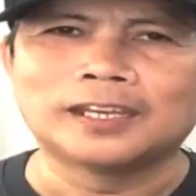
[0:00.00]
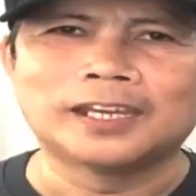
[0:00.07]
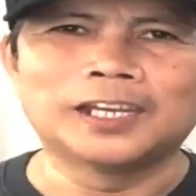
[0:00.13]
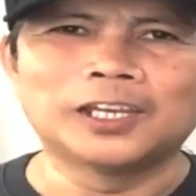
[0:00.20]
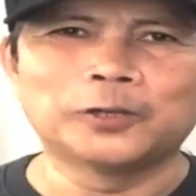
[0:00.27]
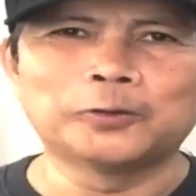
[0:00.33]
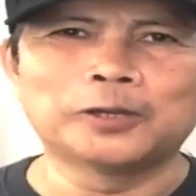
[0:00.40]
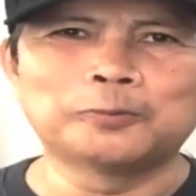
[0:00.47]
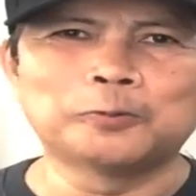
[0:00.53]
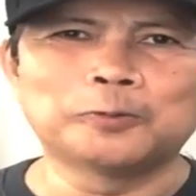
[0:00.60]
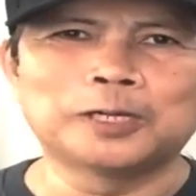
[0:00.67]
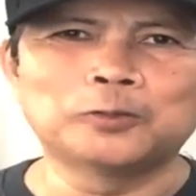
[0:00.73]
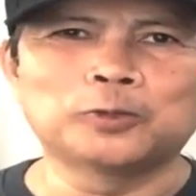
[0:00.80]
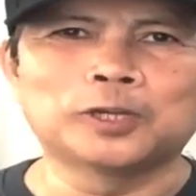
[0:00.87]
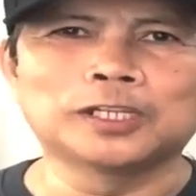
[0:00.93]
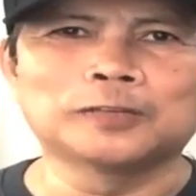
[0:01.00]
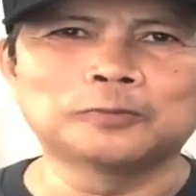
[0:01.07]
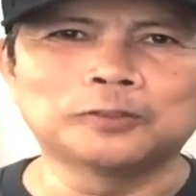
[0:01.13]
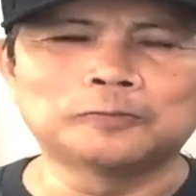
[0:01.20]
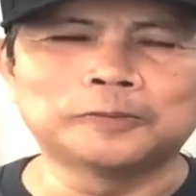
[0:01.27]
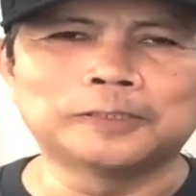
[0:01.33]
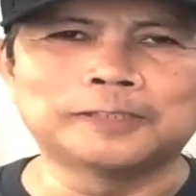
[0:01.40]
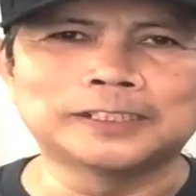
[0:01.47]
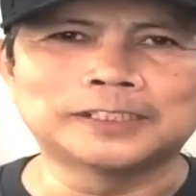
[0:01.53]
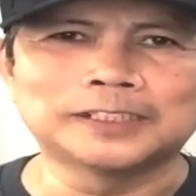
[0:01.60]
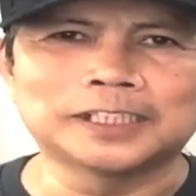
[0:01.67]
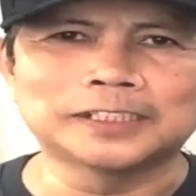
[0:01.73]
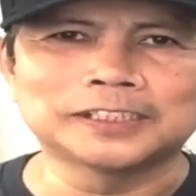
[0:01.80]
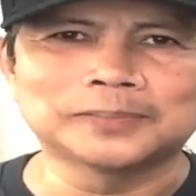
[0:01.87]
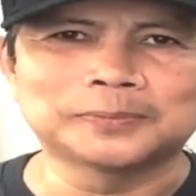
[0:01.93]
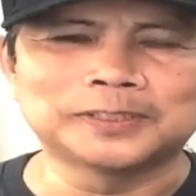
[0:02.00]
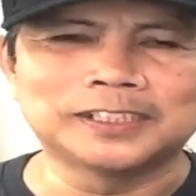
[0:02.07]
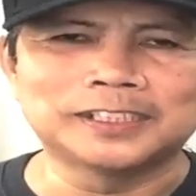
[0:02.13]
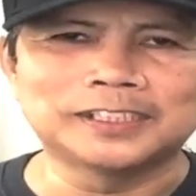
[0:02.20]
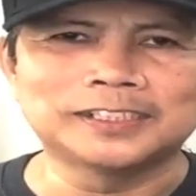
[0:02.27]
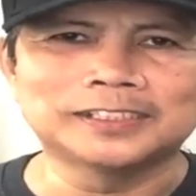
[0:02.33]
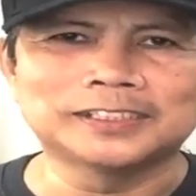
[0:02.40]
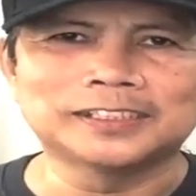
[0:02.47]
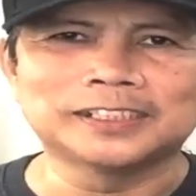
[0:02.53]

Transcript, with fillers: Hello everyone, welcome to V-Ray SketchUp series.